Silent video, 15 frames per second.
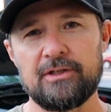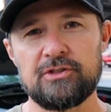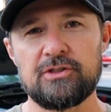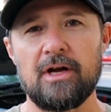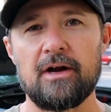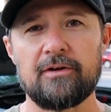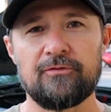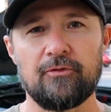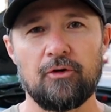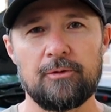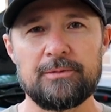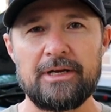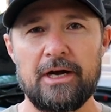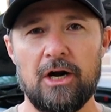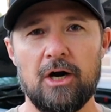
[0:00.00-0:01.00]
in stock
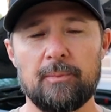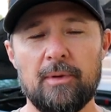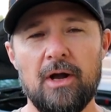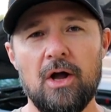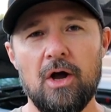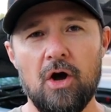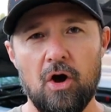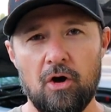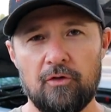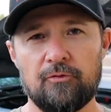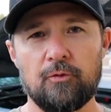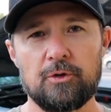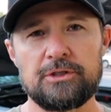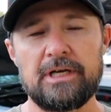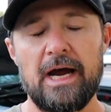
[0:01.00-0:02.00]
formed up all
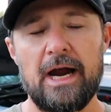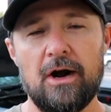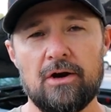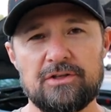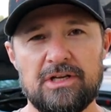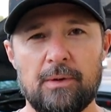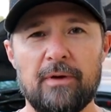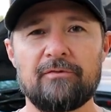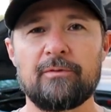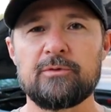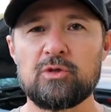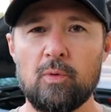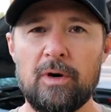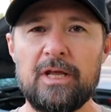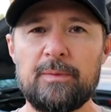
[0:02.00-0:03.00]
four tires. And it went from
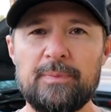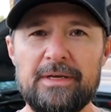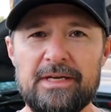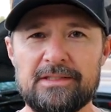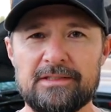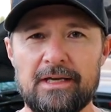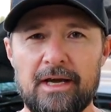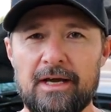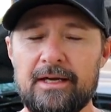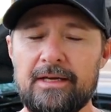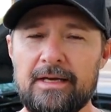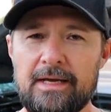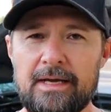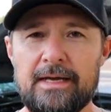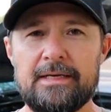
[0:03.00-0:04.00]
20 PSI,
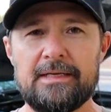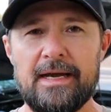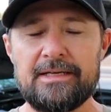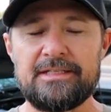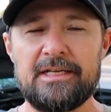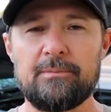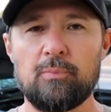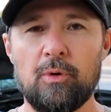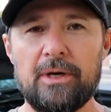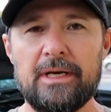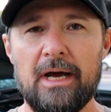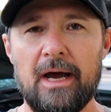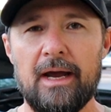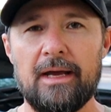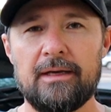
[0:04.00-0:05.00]

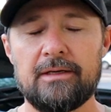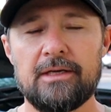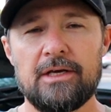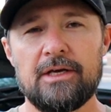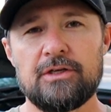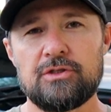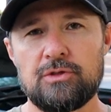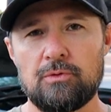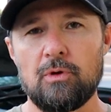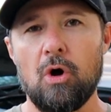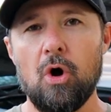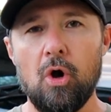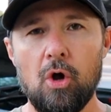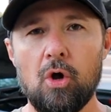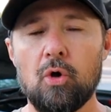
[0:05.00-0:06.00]
19.9 to
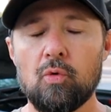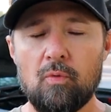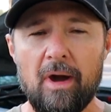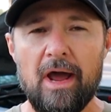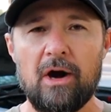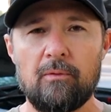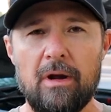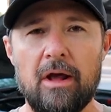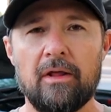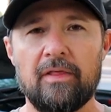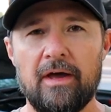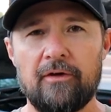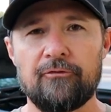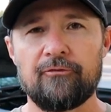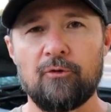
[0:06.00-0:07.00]
all right around of
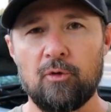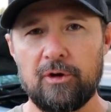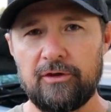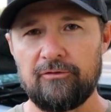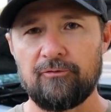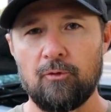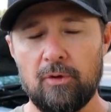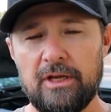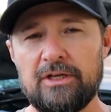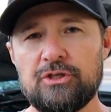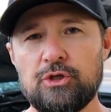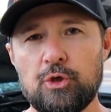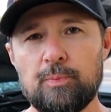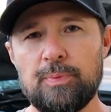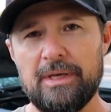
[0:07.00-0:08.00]
that 40,
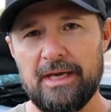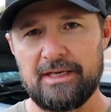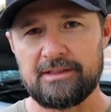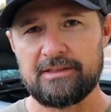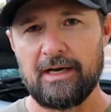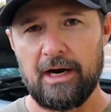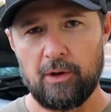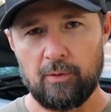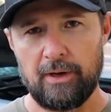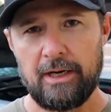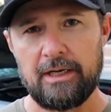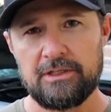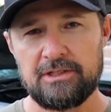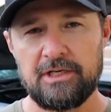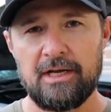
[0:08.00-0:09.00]
42 PSI
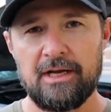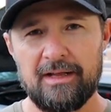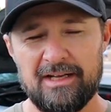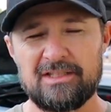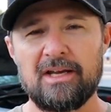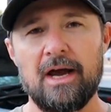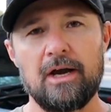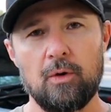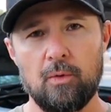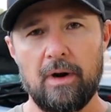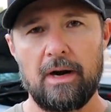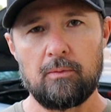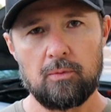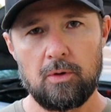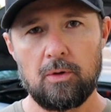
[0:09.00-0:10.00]
range. That's kind of what
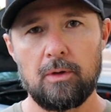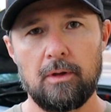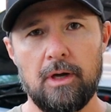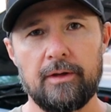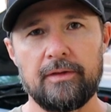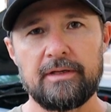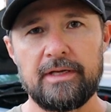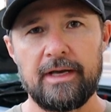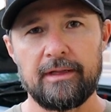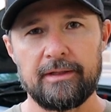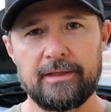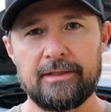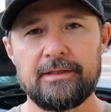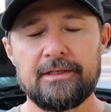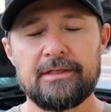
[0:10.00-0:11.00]
I roll on the
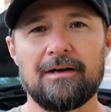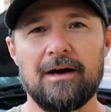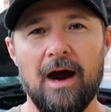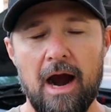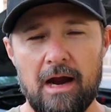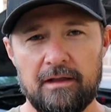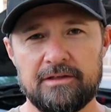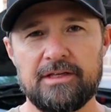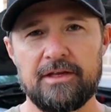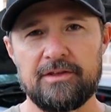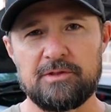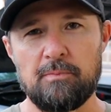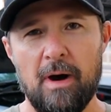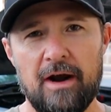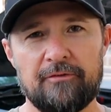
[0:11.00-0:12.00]
daily. All right, let's get
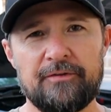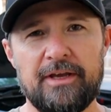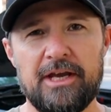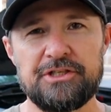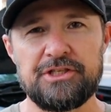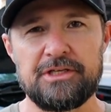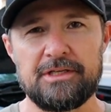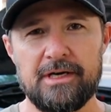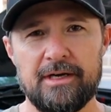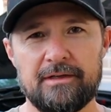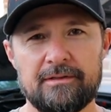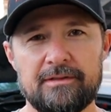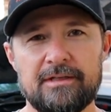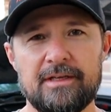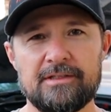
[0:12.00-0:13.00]
this modification
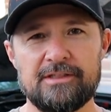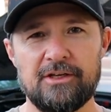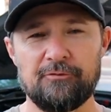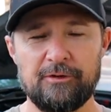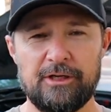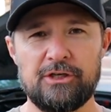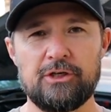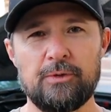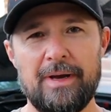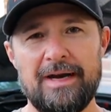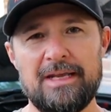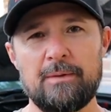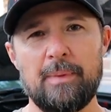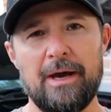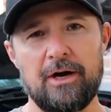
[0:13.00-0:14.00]
done and see if we can do
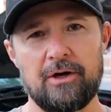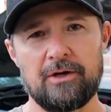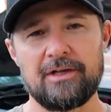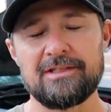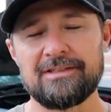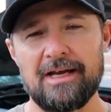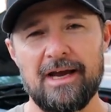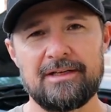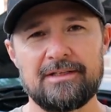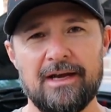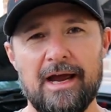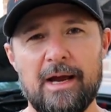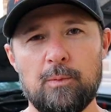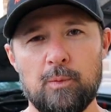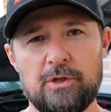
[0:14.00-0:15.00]
any better because that
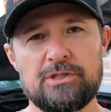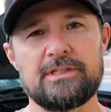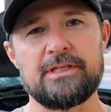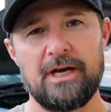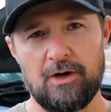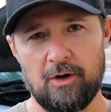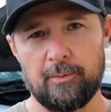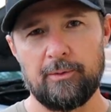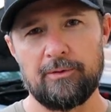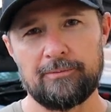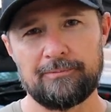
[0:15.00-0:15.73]
time was terrible.